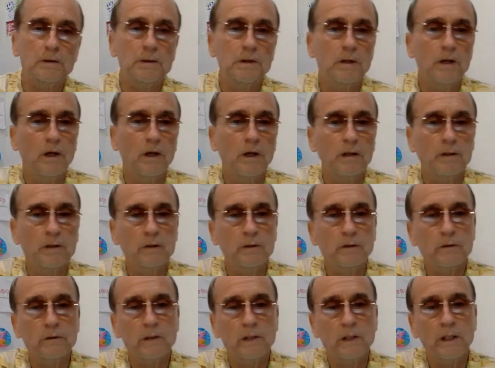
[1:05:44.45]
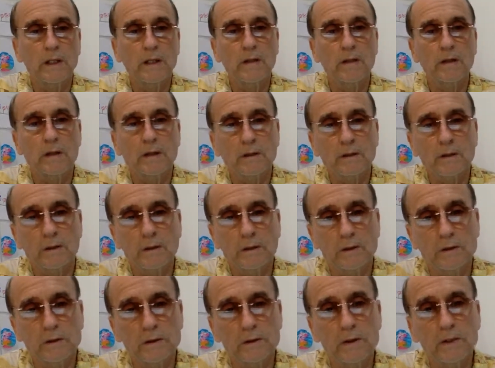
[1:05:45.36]
the cartoon
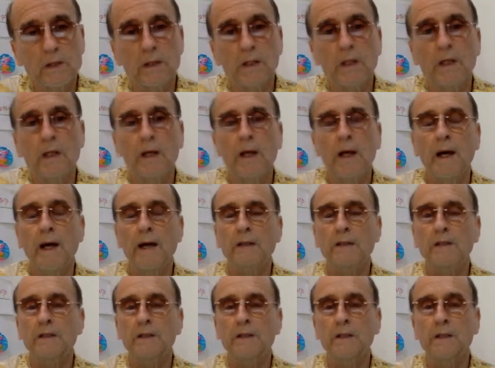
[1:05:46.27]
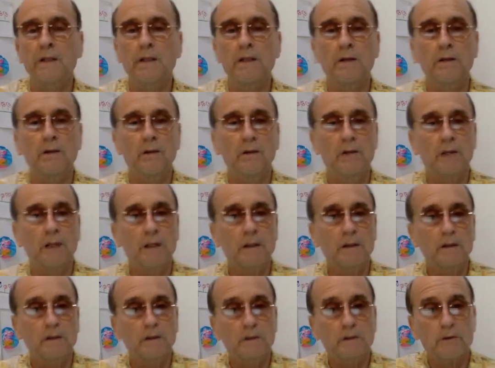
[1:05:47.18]
characters, and the action hero
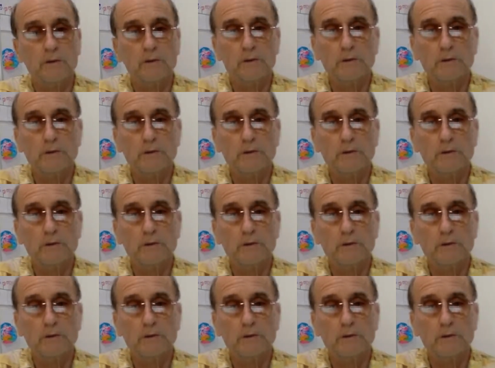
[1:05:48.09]
characters.